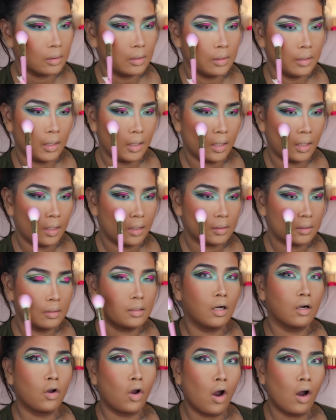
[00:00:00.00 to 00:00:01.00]
Yes,
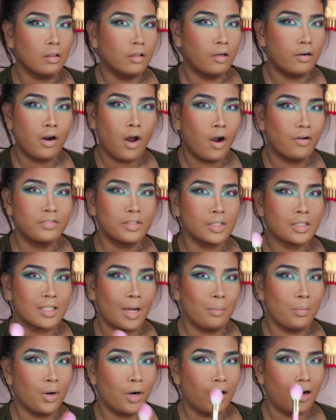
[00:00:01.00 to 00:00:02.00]
the color of
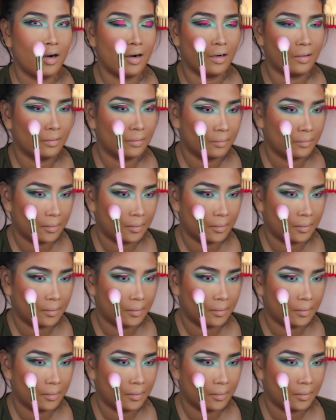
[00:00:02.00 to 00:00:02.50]
summer. I